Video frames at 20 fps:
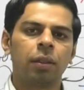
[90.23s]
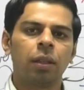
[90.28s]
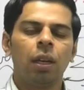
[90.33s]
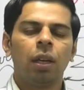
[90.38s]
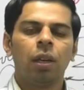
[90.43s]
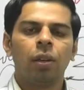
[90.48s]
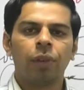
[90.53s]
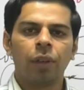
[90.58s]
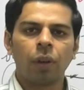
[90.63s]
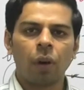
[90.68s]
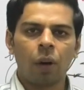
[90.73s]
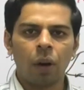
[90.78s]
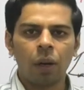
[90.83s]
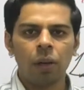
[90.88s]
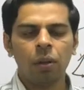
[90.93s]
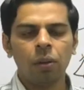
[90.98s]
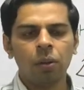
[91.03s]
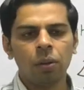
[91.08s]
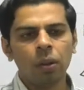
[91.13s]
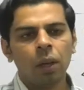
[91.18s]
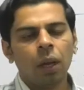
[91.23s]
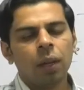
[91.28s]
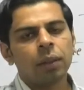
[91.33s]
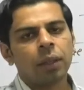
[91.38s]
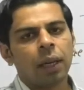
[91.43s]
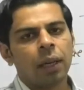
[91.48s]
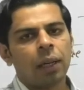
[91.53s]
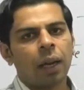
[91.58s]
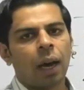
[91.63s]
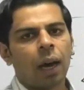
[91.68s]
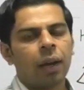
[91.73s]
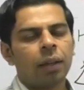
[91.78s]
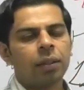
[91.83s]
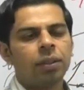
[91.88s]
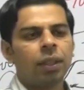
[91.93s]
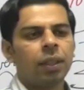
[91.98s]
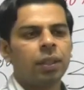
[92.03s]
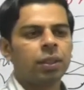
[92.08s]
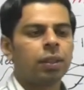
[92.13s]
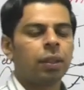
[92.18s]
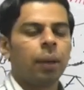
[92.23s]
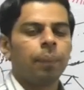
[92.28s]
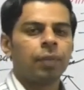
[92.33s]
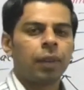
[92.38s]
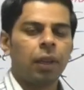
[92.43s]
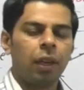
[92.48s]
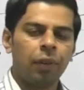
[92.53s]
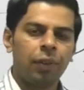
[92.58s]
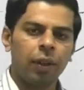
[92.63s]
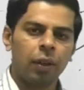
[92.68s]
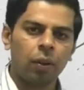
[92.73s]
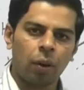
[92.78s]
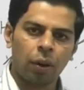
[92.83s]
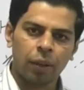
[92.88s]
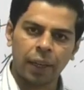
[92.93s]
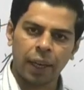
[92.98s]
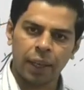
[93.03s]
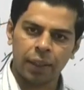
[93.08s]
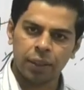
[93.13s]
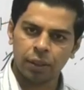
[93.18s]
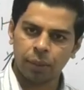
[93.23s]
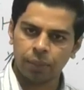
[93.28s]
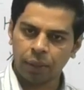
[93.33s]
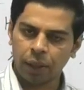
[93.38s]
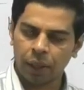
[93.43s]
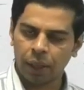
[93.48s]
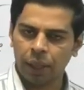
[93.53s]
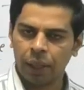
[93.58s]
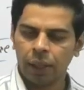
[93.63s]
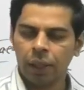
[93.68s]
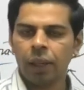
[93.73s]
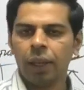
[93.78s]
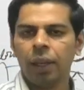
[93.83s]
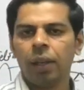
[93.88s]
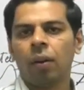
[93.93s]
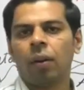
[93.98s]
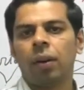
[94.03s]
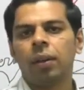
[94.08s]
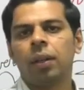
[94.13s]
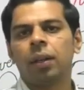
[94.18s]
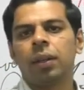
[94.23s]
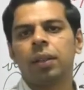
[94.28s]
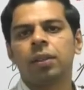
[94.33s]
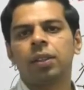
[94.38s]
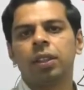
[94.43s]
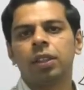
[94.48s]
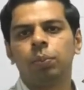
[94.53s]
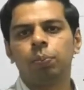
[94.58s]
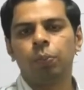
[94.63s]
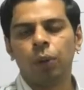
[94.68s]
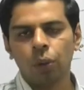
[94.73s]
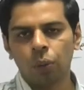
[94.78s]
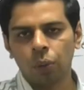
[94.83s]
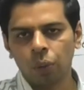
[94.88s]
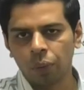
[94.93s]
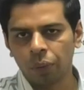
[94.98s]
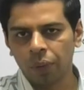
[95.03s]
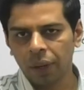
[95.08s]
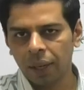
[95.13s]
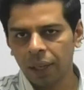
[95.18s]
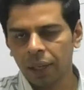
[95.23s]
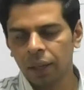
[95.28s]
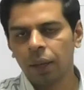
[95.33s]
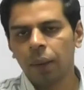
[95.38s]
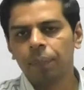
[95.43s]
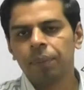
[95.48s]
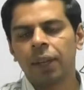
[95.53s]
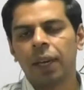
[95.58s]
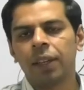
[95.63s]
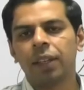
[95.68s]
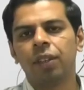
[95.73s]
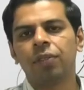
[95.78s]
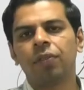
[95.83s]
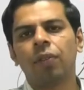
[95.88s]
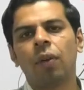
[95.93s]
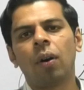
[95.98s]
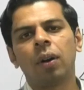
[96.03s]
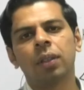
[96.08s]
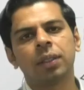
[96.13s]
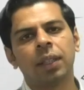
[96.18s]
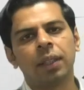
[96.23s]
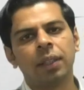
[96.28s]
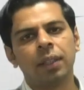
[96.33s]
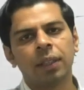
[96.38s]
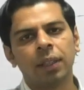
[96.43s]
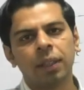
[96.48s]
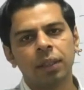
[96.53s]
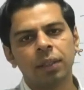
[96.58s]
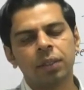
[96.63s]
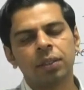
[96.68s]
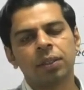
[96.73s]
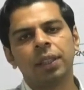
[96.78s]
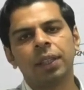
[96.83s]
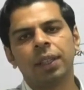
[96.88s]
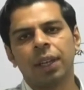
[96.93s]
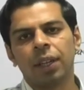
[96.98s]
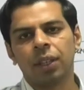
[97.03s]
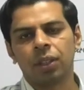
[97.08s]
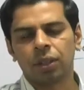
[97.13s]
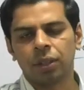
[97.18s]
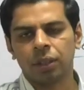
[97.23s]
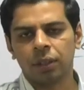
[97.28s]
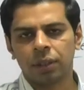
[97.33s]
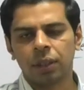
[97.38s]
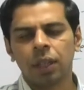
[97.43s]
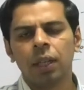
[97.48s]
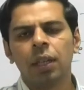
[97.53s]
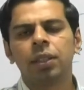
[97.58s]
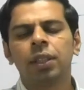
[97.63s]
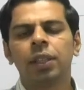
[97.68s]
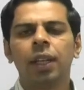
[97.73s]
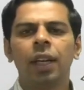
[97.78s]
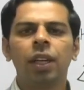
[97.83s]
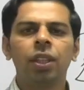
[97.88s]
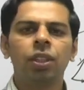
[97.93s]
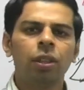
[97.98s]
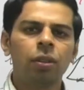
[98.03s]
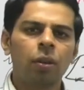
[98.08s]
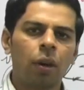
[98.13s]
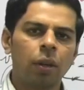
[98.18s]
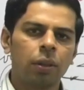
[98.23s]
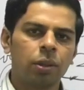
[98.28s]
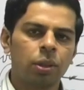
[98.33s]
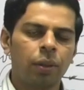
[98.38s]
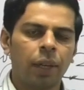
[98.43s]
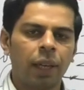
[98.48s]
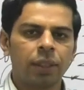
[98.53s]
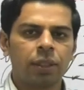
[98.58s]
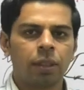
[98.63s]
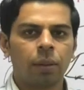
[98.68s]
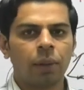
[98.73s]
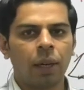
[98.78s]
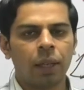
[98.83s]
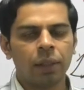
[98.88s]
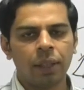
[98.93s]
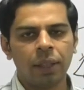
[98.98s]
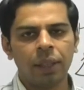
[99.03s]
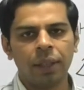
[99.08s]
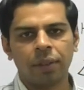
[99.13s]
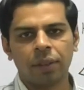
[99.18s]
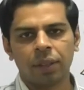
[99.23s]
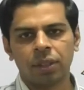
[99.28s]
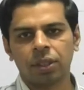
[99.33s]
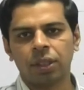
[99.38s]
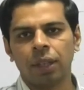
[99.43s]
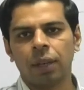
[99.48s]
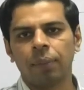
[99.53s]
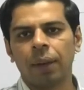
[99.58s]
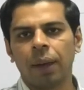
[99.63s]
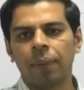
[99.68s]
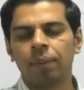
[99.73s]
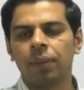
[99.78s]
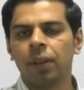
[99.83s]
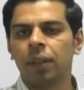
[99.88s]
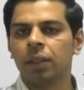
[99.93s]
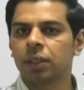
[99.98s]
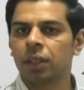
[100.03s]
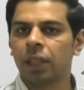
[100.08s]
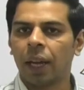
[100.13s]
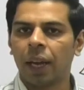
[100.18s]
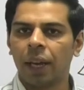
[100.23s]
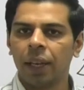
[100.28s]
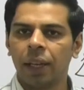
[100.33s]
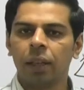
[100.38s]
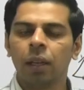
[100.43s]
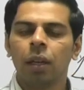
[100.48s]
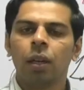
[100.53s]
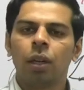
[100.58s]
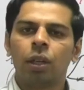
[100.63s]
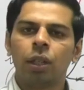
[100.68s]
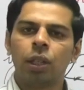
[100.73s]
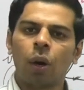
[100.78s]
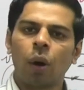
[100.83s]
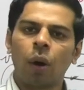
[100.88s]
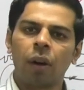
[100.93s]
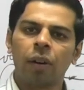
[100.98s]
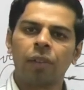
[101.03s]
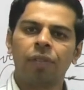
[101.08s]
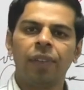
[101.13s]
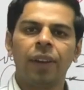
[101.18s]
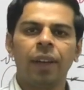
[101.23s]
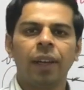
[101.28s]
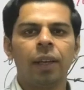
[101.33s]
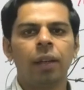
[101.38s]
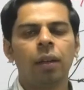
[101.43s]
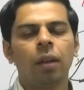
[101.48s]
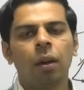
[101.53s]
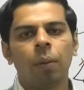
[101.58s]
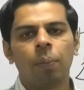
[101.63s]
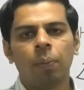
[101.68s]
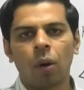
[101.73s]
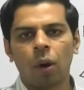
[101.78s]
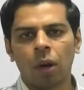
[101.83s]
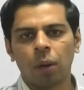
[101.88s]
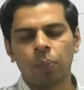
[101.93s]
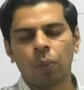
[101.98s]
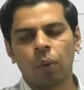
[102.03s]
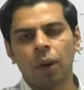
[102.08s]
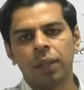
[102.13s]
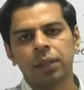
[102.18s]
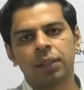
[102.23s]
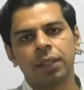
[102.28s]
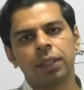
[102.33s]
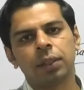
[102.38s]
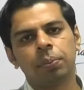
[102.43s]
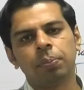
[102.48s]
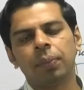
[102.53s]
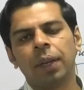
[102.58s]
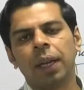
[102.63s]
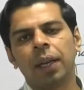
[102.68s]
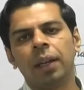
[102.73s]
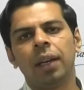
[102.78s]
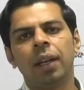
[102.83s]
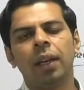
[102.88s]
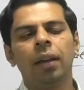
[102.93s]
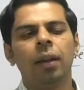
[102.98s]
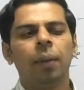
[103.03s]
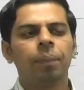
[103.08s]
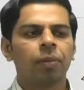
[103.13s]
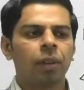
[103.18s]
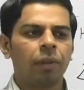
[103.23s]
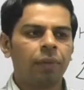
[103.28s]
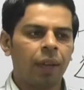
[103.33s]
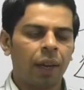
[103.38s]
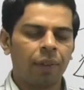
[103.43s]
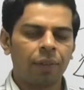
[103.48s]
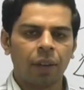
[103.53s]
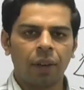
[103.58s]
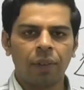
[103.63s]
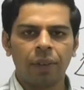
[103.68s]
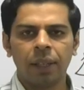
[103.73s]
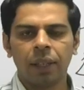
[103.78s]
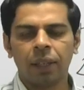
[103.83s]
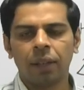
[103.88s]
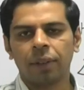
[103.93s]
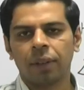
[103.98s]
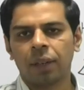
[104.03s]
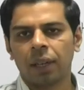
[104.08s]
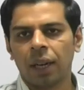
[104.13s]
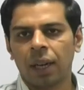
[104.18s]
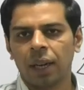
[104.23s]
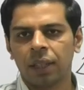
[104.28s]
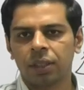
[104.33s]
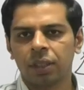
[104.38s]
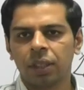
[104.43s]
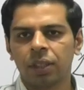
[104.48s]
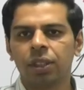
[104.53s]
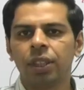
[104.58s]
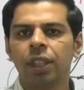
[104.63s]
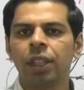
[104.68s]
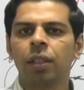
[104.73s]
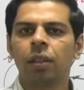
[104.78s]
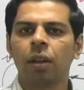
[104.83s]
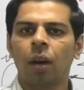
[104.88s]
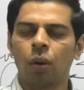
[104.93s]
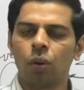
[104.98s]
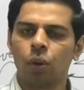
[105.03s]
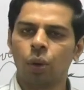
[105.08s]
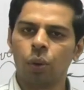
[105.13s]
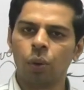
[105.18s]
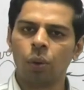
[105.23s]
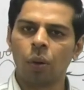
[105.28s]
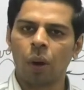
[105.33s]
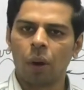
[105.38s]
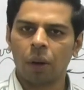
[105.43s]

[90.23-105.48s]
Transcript: We all know the largest living organism currently on Earth is blue whale and it falls under cetaceans. Cetacean also has some other interesting members like dolphin, porpoises, mainly we have covered in our class the sea cow, dugong.